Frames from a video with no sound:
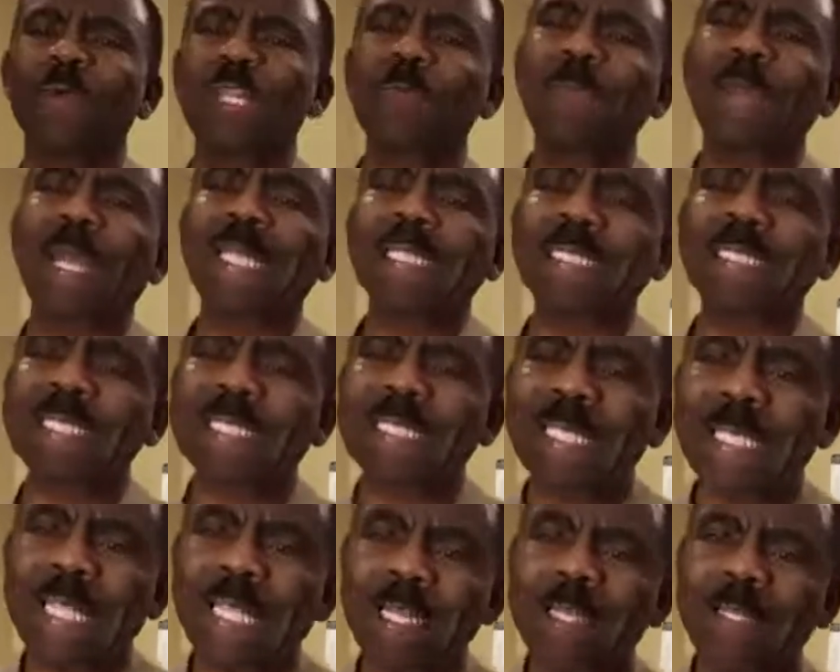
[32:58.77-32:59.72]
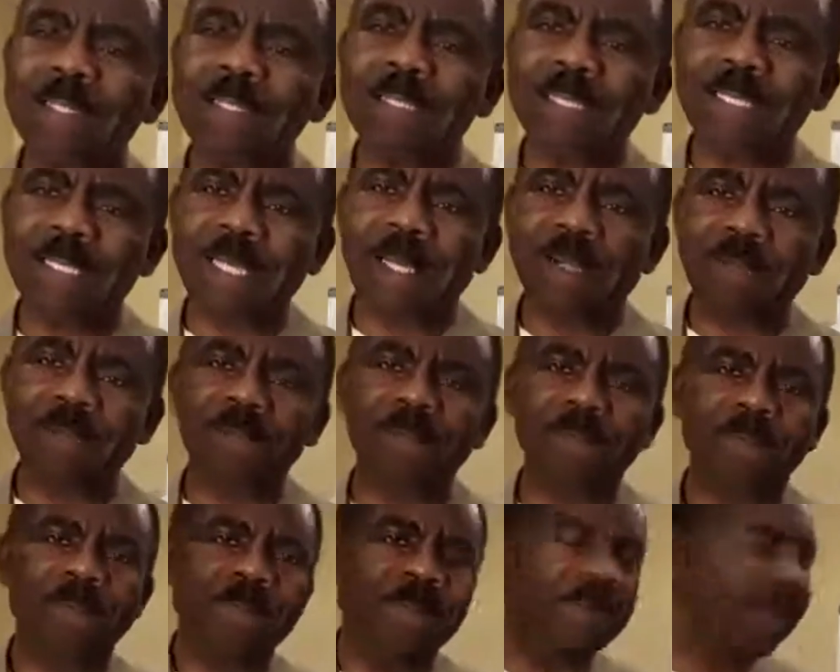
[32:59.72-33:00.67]
with my slick
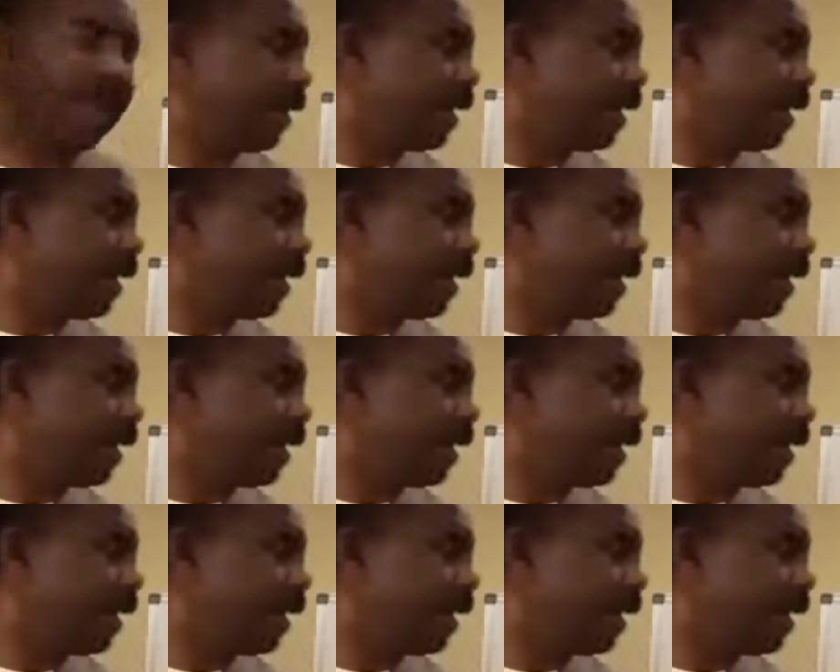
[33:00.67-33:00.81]
self,